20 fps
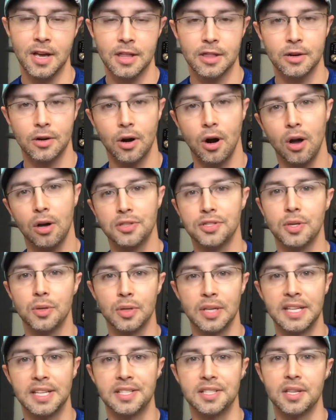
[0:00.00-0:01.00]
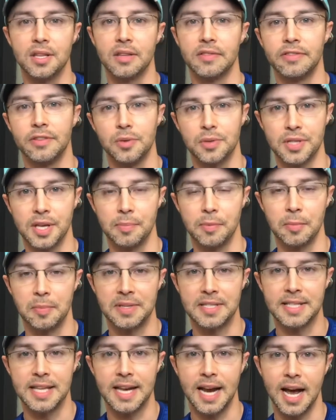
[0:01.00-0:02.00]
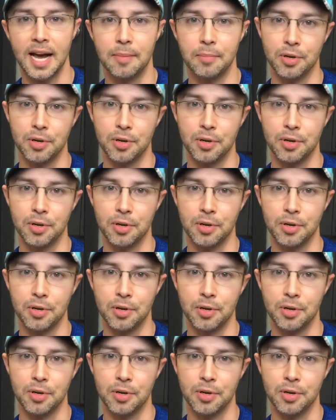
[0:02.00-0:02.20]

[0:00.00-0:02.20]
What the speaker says: There are also links to the few supplements that I